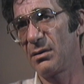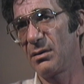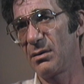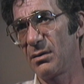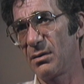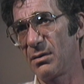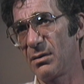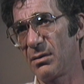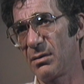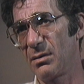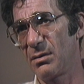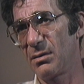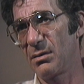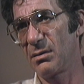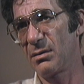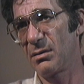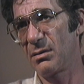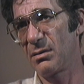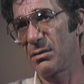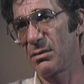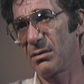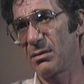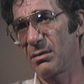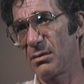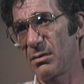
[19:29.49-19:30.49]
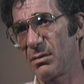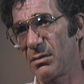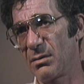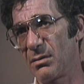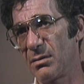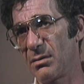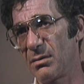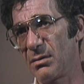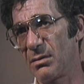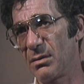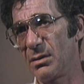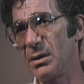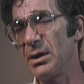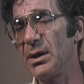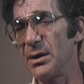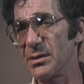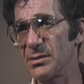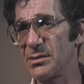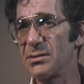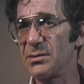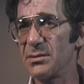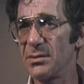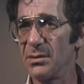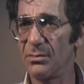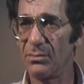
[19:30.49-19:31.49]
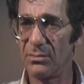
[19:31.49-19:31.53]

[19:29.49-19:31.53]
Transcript: Wonderfully received film too. Yes,